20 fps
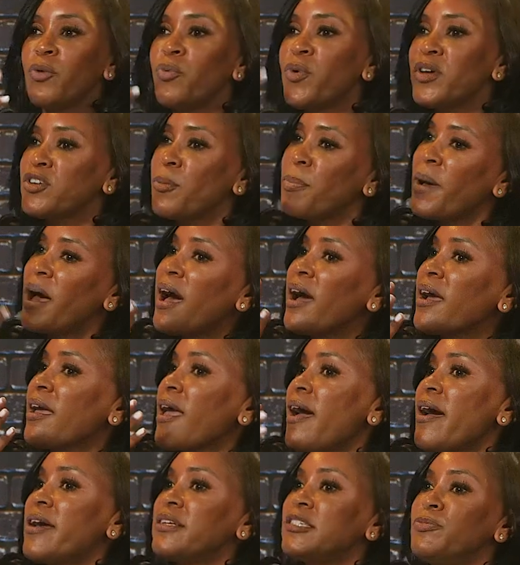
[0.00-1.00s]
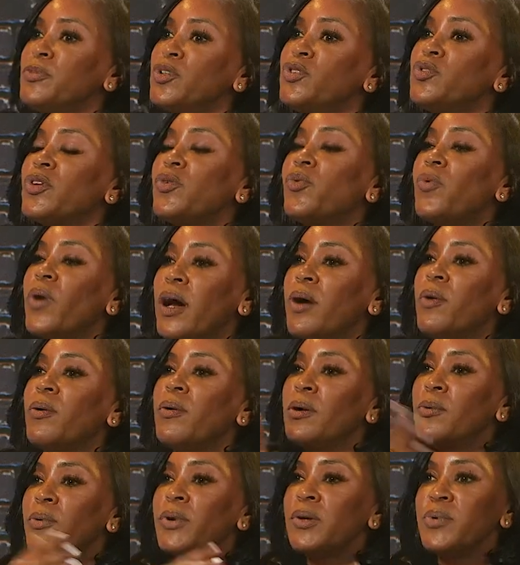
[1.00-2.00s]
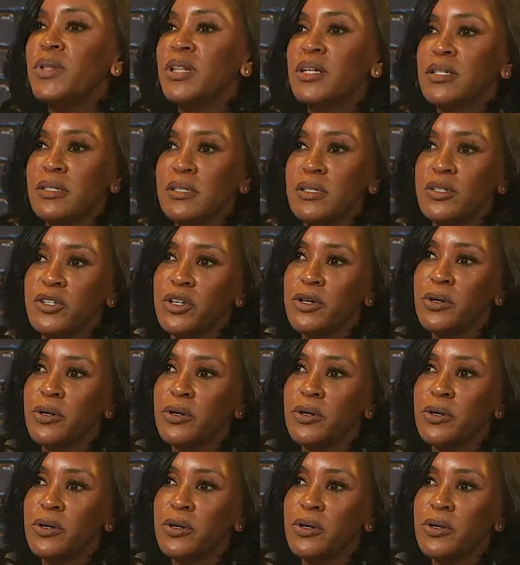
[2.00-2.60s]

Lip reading: whether podcast, music, what? What are we listening to?